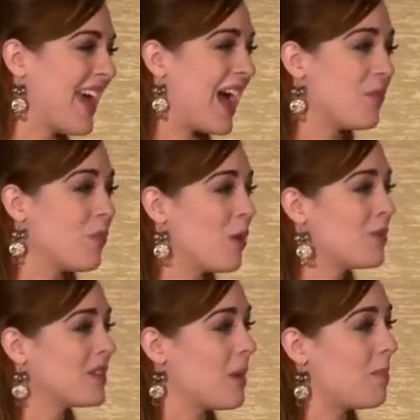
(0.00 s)
I
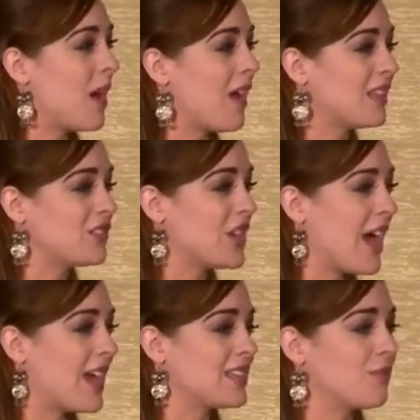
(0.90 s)
won't
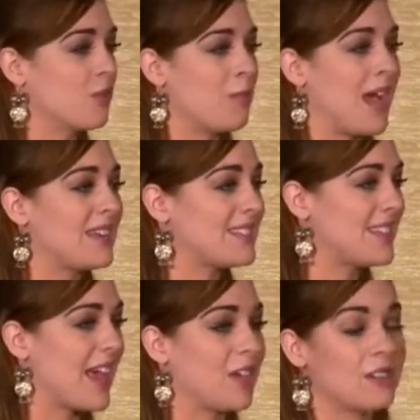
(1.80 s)
apologize for my
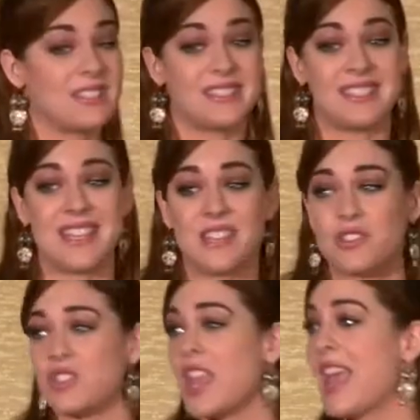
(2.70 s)
desire to
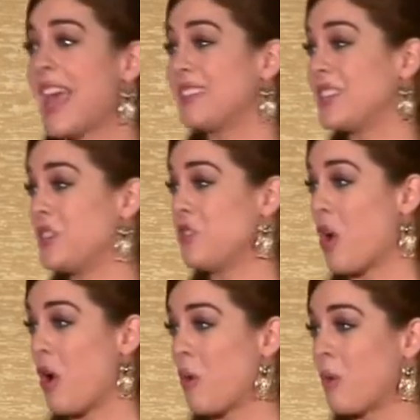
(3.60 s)
teach and to
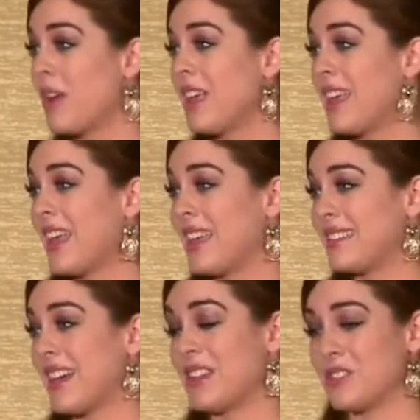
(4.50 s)
know and
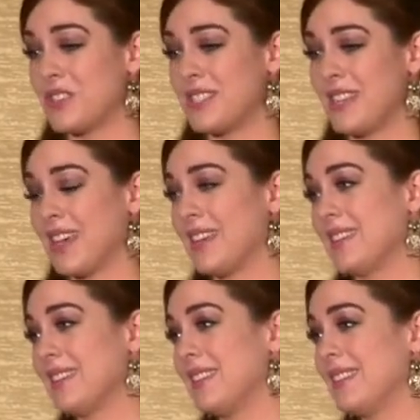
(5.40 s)
to understand.